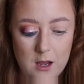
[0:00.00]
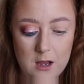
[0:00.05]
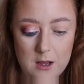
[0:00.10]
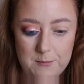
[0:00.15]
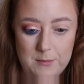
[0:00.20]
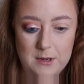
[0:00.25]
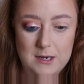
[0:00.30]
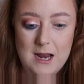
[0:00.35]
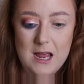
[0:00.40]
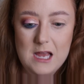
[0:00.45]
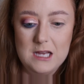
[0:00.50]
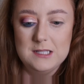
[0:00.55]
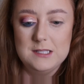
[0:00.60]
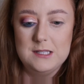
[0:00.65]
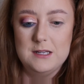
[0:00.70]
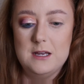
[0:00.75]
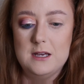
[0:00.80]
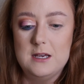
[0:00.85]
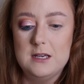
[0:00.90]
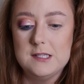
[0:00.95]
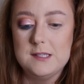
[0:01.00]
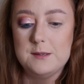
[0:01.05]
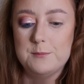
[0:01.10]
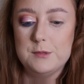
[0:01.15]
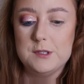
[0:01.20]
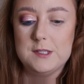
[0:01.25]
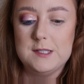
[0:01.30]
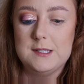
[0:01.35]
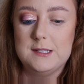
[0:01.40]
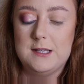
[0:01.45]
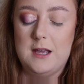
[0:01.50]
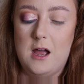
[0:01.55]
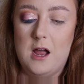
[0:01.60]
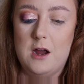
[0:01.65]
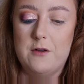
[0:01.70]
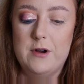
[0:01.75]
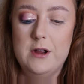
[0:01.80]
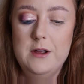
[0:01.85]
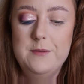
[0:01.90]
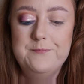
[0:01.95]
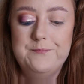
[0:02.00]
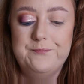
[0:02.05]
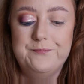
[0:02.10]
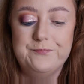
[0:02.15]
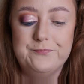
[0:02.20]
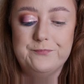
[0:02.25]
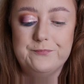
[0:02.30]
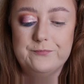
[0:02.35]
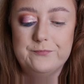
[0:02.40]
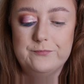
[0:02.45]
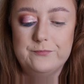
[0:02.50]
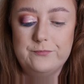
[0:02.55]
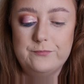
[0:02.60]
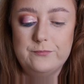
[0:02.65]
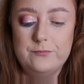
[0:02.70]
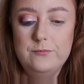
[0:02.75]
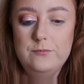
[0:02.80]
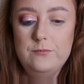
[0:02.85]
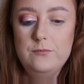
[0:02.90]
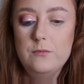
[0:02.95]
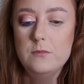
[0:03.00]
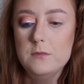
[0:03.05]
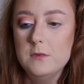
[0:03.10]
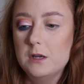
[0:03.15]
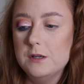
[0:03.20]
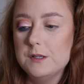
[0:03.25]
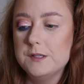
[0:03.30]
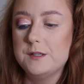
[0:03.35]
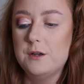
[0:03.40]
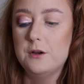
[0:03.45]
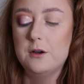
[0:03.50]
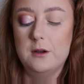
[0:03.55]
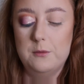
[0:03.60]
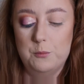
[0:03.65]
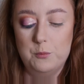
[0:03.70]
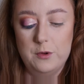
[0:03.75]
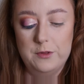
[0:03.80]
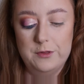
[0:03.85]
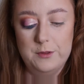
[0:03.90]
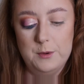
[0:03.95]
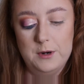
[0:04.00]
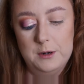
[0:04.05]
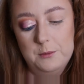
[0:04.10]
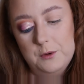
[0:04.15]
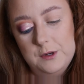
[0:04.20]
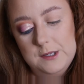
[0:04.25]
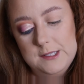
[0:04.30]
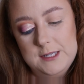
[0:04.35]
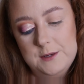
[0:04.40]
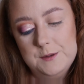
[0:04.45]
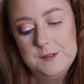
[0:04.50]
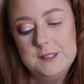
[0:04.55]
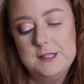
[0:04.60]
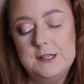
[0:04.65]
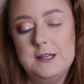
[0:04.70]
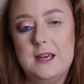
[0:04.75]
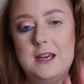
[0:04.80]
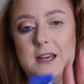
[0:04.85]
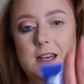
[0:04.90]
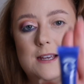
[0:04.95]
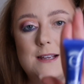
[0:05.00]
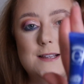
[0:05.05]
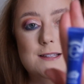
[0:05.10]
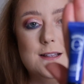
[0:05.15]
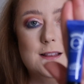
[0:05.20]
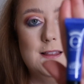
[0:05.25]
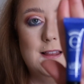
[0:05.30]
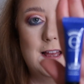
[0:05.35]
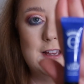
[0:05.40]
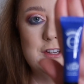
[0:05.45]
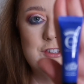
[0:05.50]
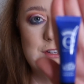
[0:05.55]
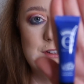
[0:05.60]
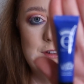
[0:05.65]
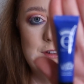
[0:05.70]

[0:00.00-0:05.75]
Next is mascara. but the one I'm going to use today is Lash